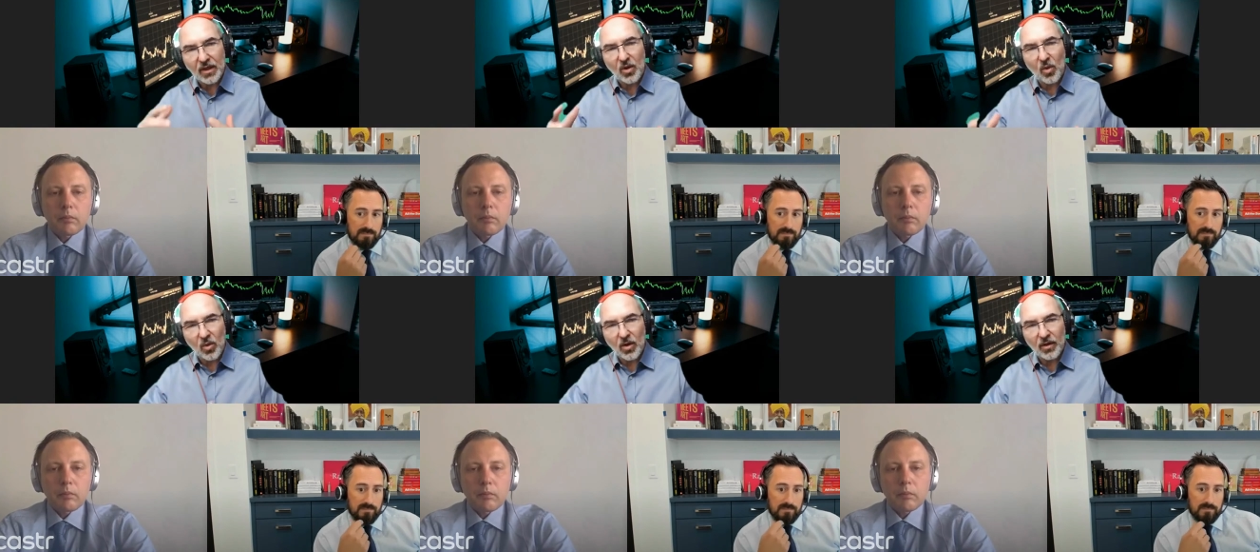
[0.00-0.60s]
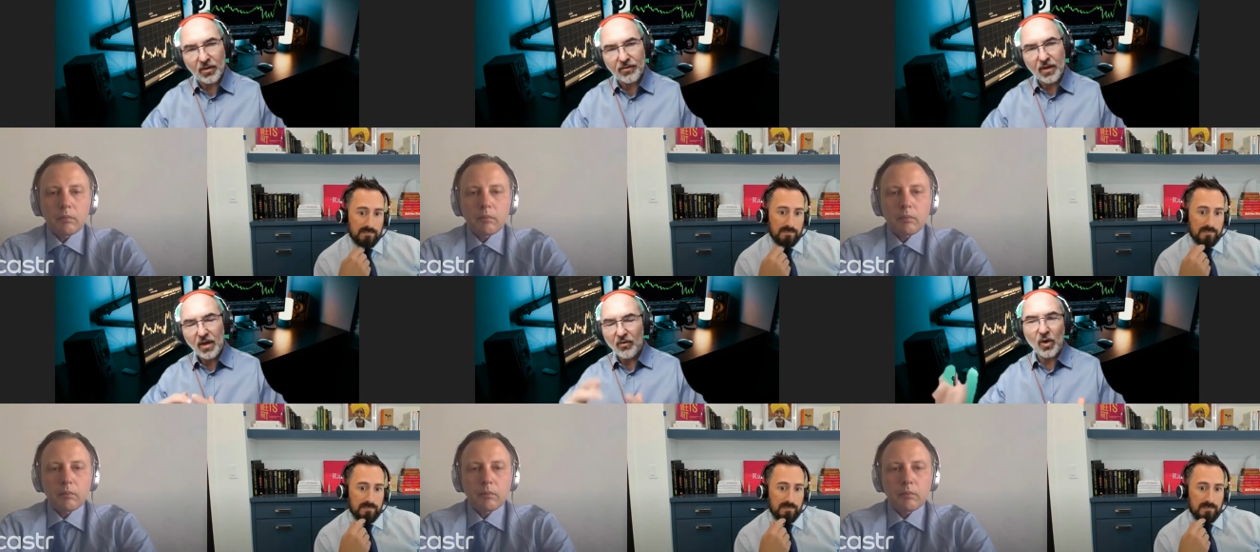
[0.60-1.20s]
Speaker 1: a core of,
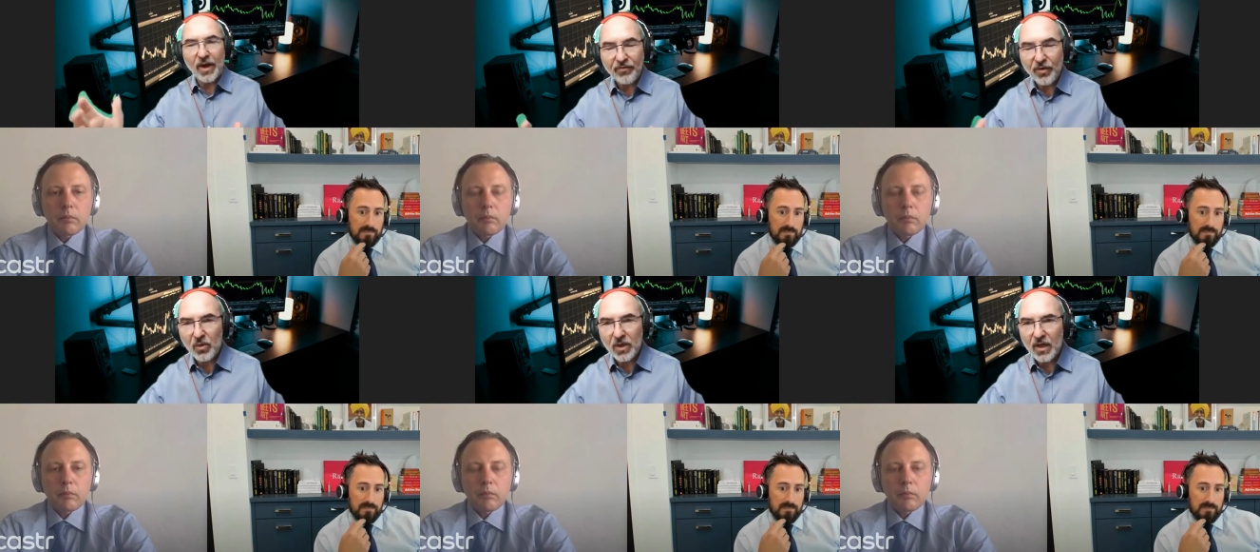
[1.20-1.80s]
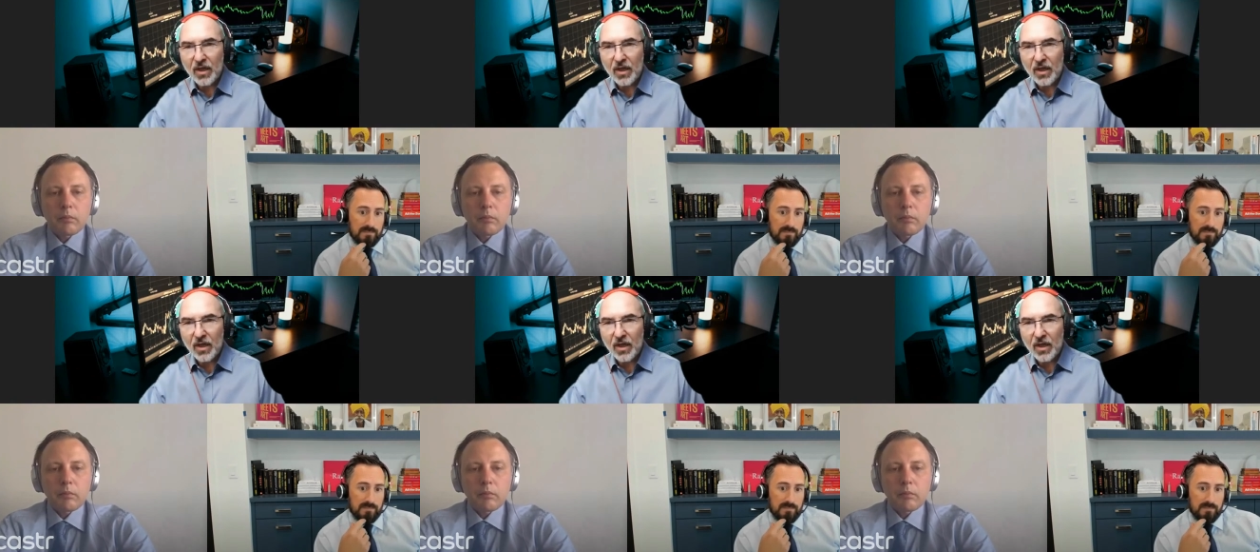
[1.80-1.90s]
of what everyone